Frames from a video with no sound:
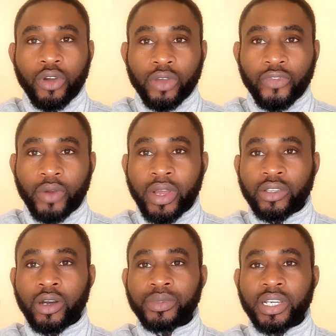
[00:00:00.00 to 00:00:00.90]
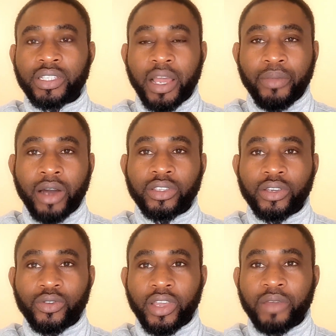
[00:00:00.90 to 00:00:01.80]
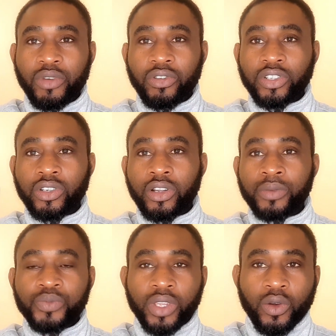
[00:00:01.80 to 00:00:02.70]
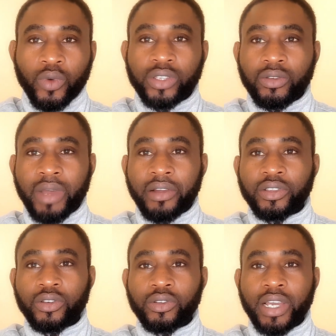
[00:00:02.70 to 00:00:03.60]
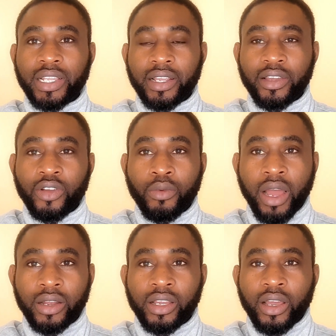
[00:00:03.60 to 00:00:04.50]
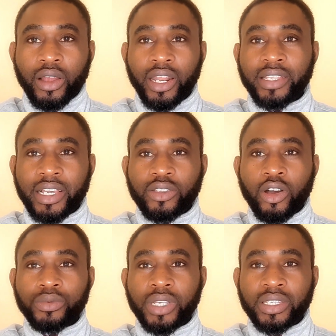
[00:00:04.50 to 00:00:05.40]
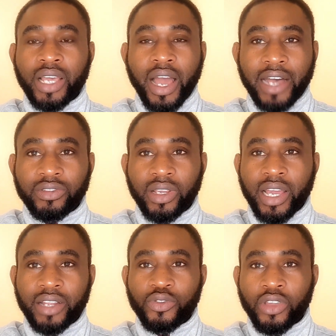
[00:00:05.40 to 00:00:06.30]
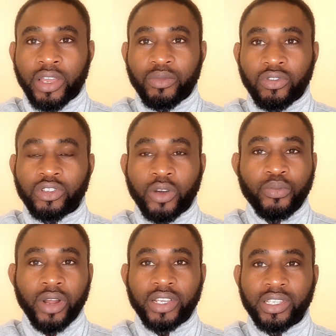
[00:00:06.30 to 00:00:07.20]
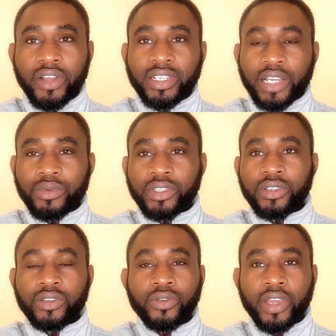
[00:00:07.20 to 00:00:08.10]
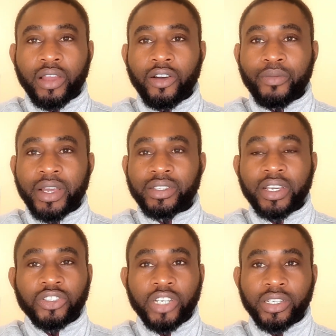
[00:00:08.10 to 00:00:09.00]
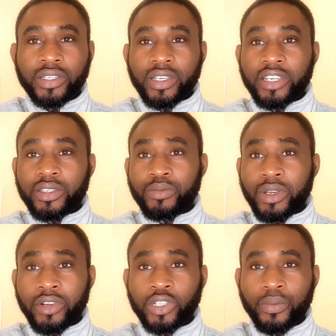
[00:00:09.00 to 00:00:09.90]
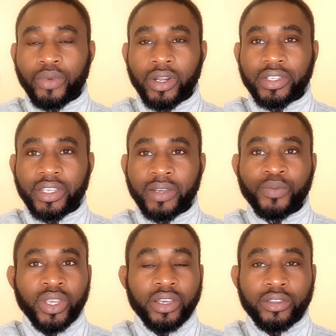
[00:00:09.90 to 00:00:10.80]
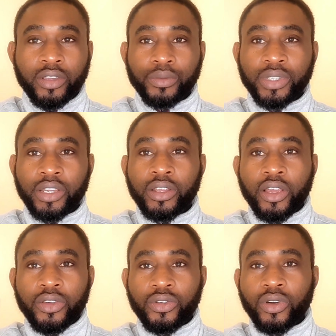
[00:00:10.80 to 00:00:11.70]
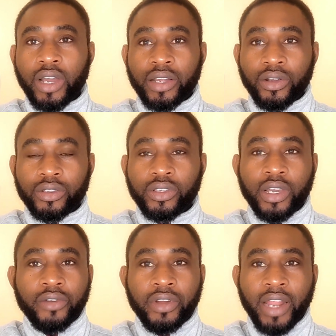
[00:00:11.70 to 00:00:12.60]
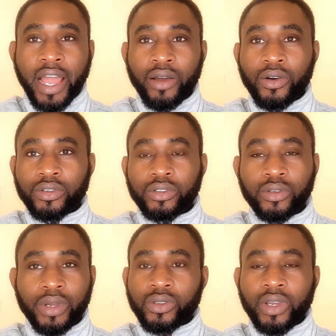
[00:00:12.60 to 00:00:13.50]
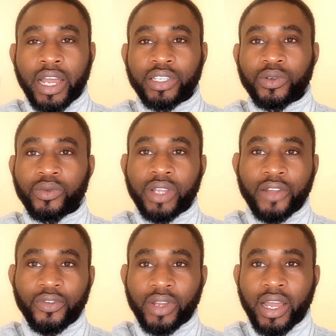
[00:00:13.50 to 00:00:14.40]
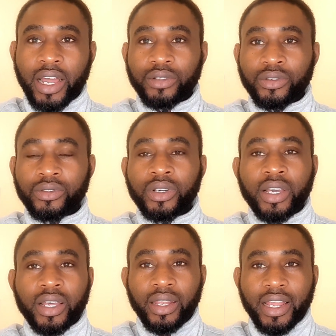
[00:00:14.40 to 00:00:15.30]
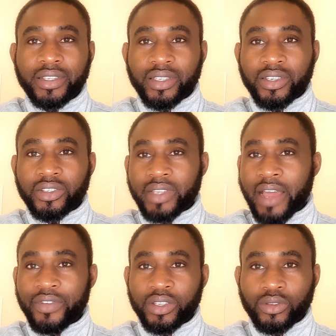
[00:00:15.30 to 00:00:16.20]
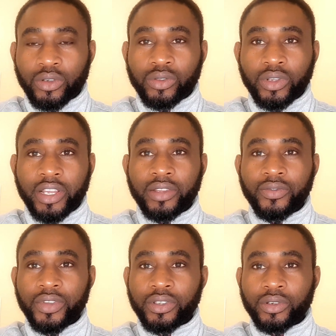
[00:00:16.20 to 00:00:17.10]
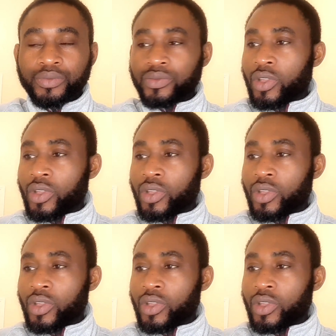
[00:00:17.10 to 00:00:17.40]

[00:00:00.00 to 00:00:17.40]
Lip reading: frequent updates about UK immigration, ways to migrate to the United Kingdom, and latest updates as regard UK immigration policy. The rate at which the UK government changes its immigration policy is something you cannot rely on. So guys, without further ado, let's dive into today's video.